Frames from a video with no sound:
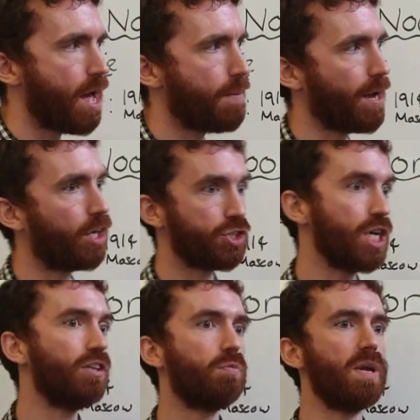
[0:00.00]
And because she
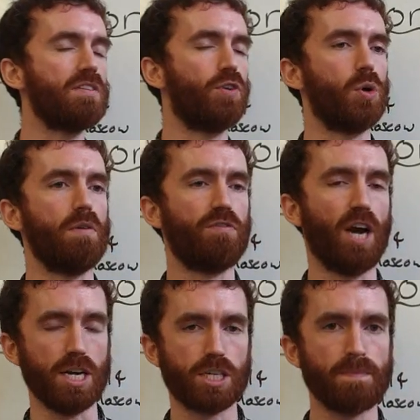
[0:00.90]
could speak fluent
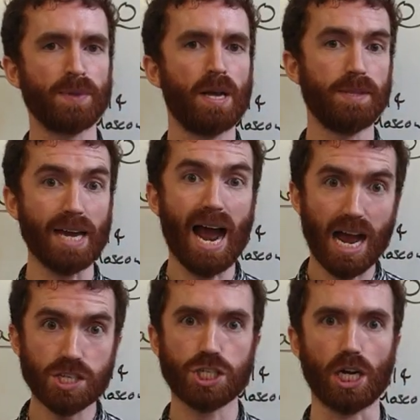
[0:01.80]
French, they
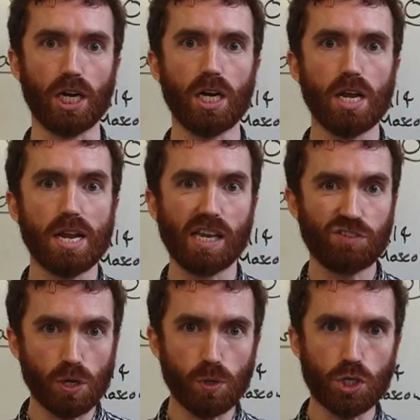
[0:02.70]
asked her if
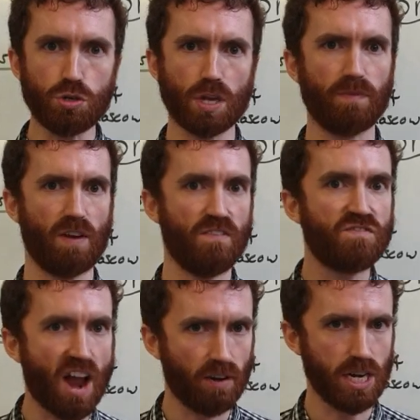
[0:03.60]
she would do something
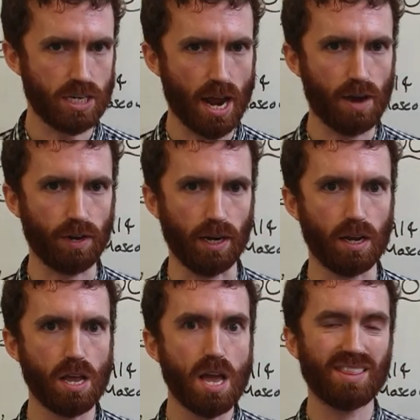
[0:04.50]
very daring.
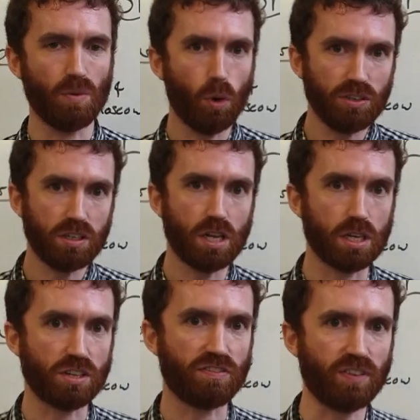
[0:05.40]
They wanted her
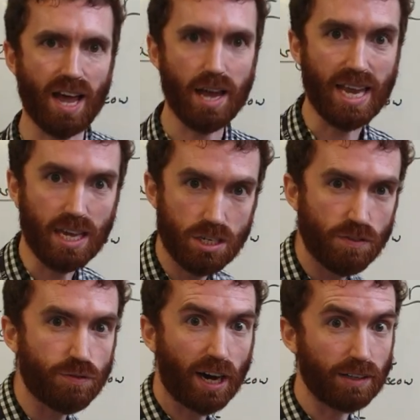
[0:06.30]
to fly into
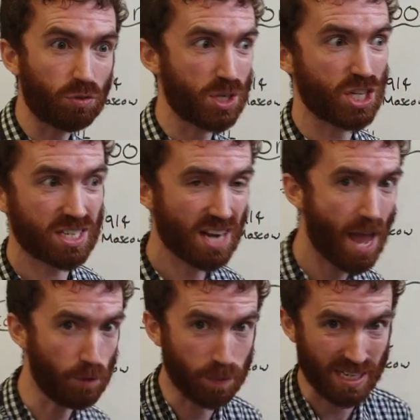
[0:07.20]
France, which at the
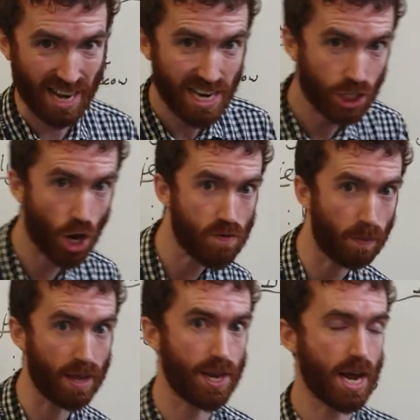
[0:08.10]
time had been taken over
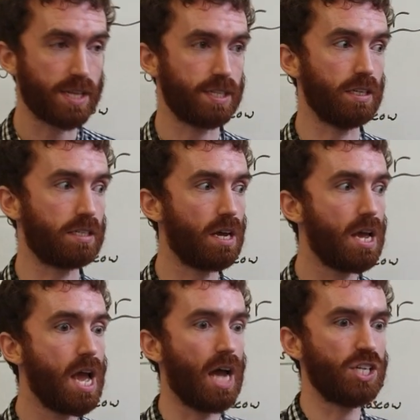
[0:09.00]
by the Nazis,
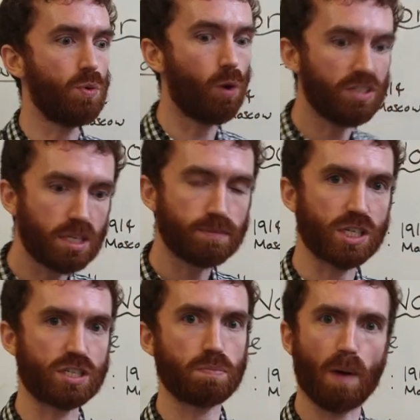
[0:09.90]
and she wanted them to
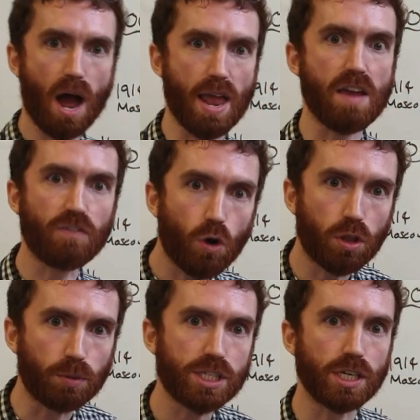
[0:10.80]
spy for
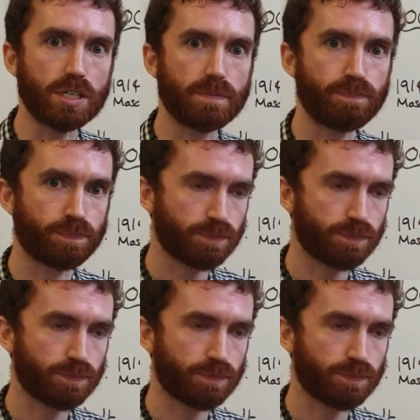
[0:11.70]
the British.